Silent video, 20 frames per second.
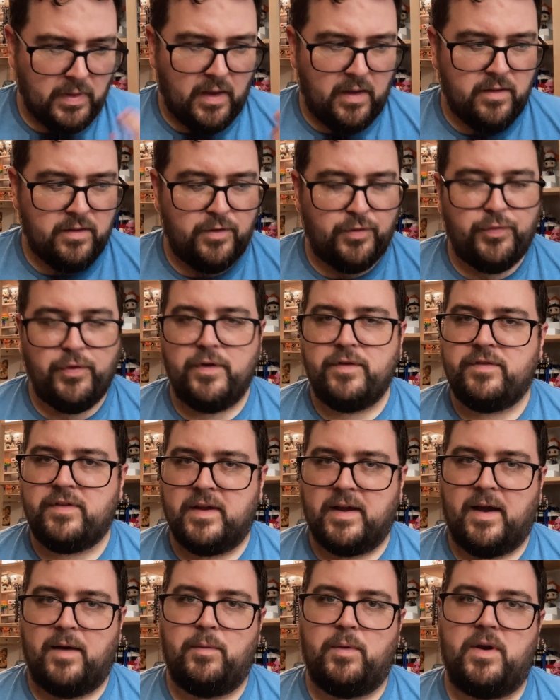the first
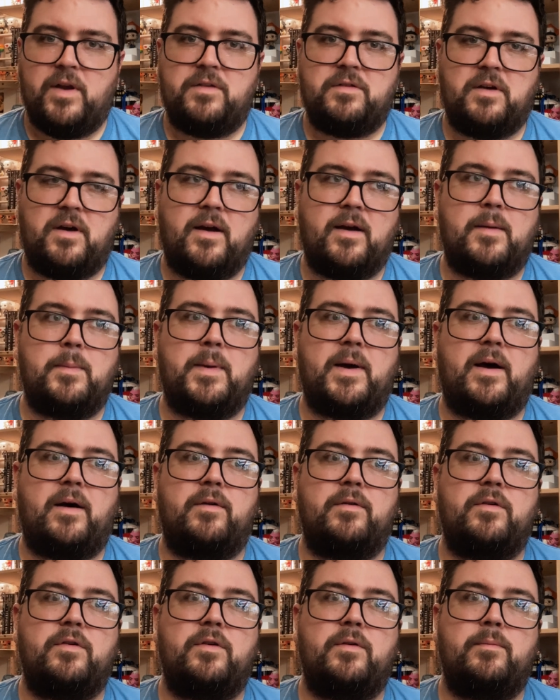thing I want to talk
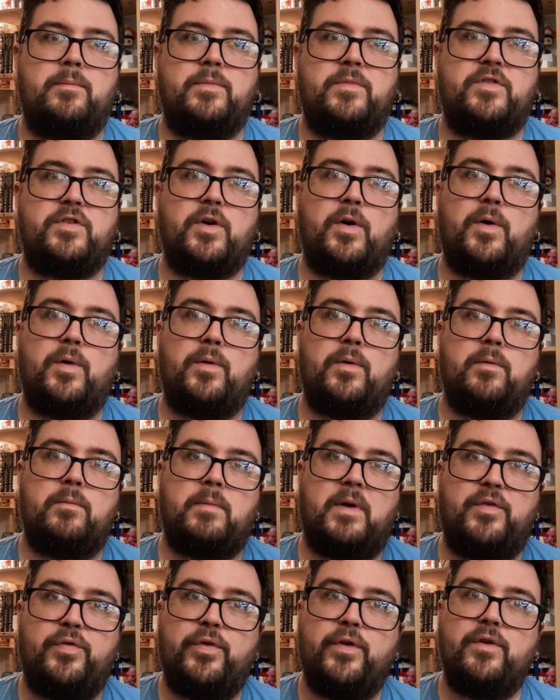about, so
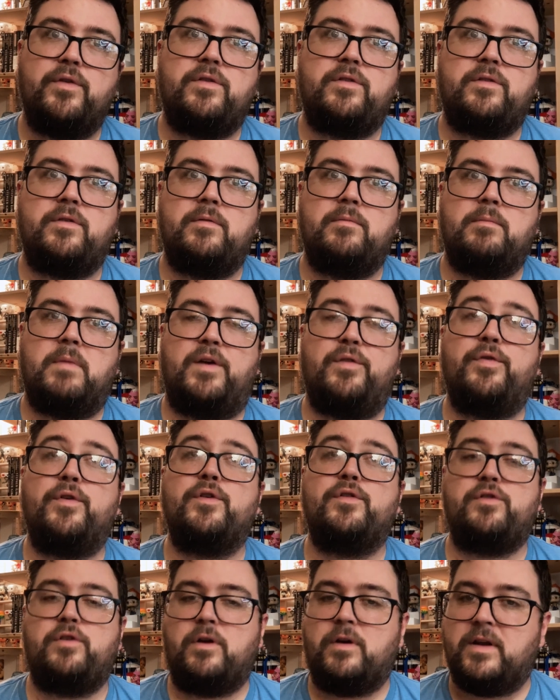my first
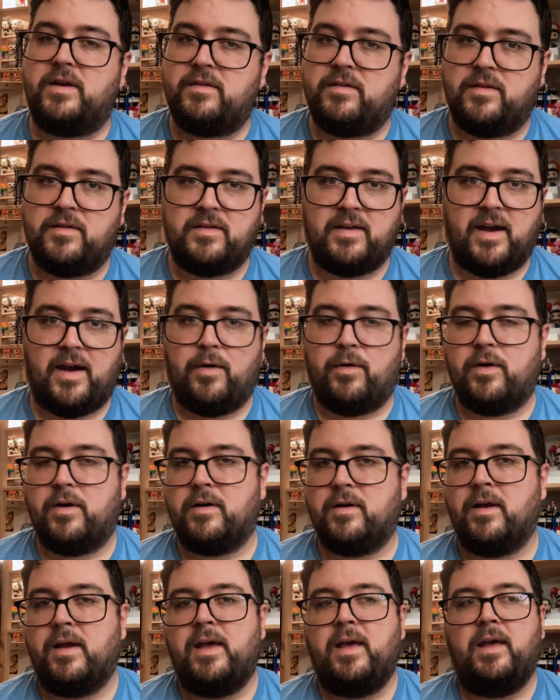journey to the tower,
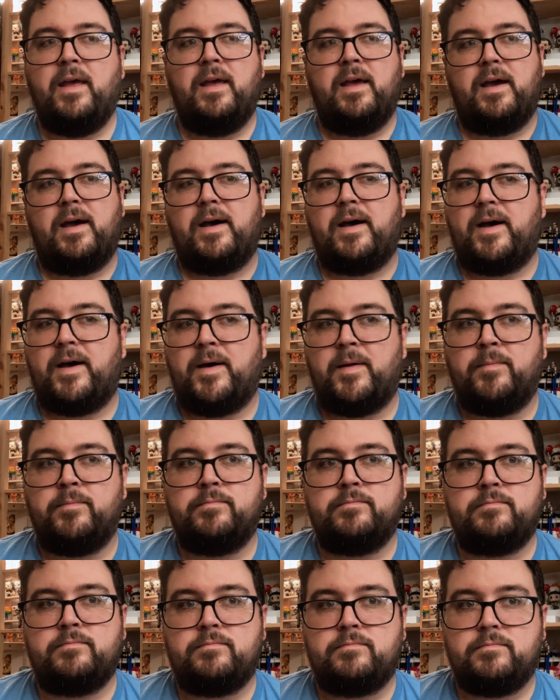
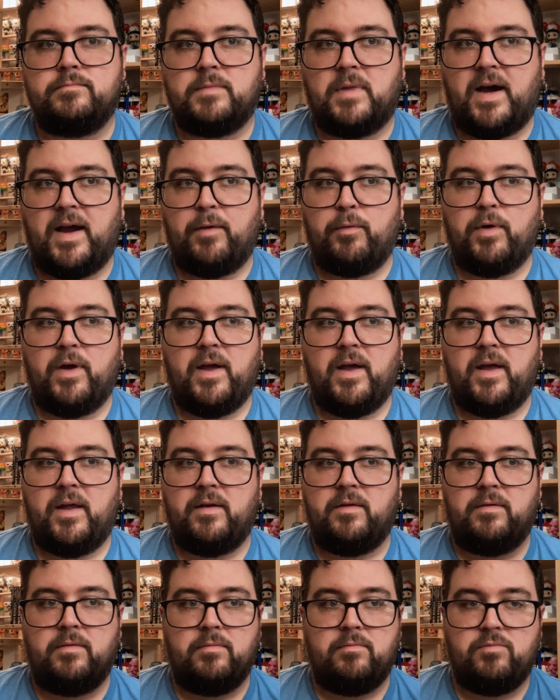I
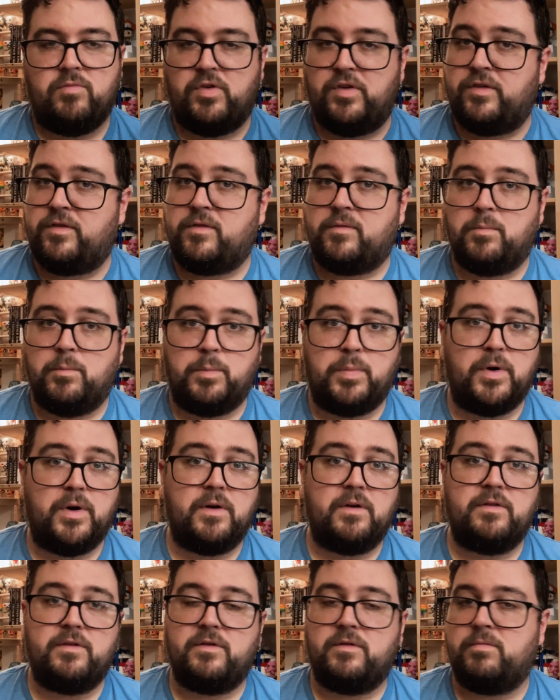read just
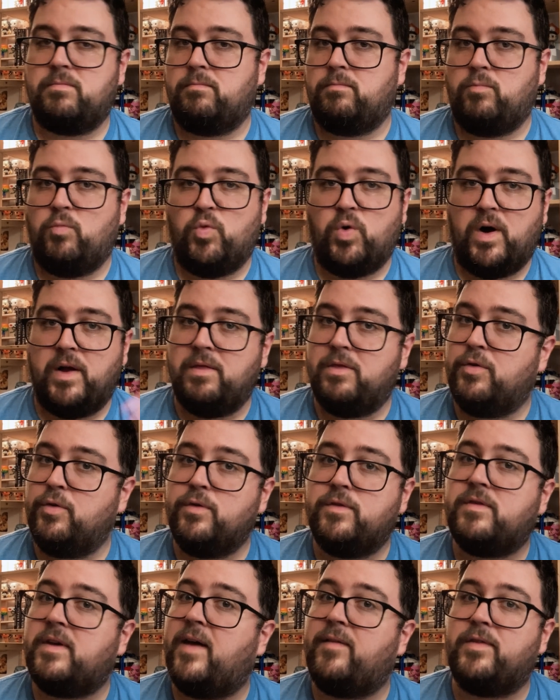books 1 through
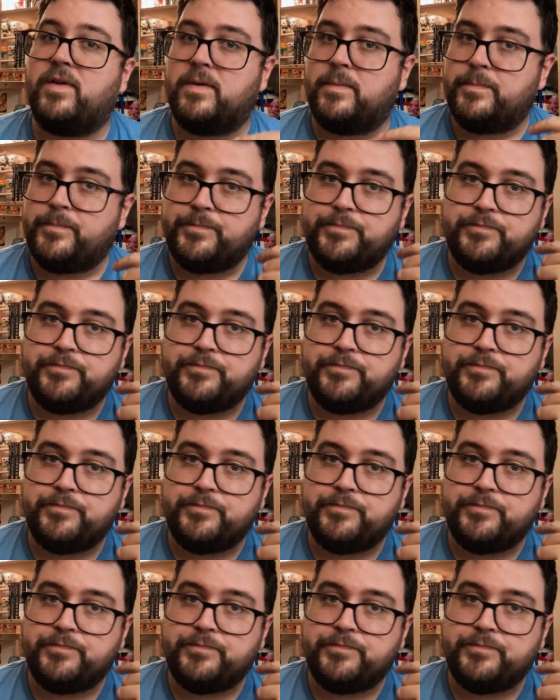7.